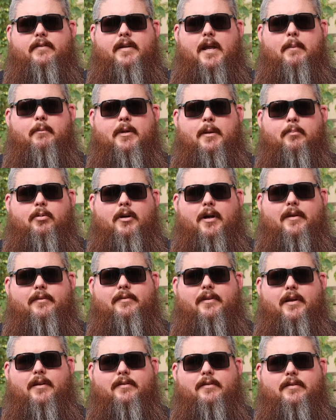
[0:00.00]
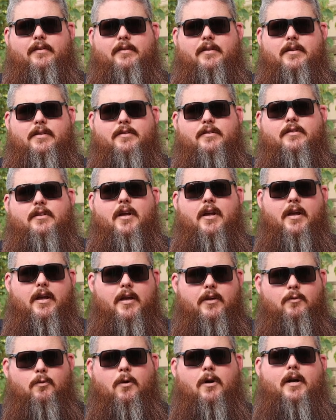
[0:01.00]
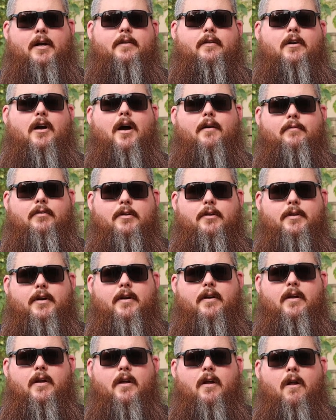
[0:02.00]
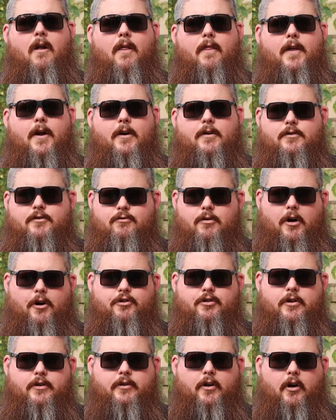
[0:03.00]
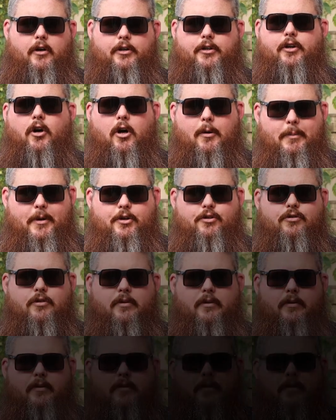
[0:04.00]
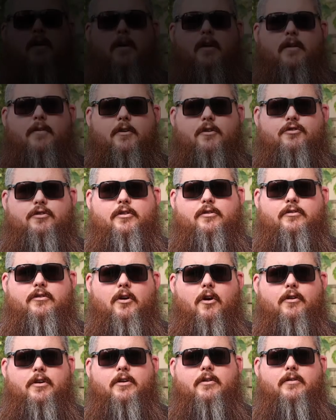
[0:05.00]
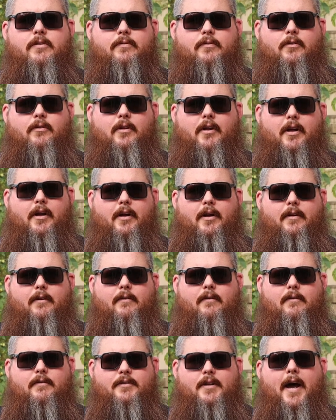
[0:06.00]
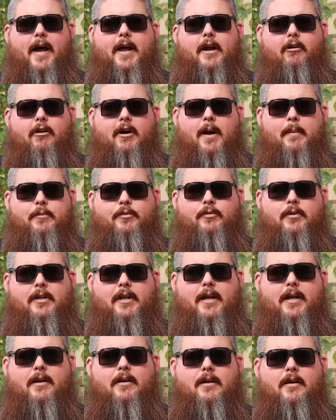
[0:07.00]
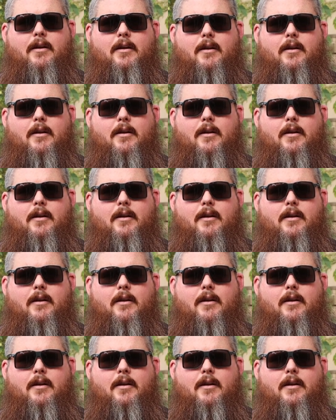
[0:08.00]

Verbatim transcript: assembly process is where it gets convoluted. Their instructions are garbage. There's just no useful diagrams really.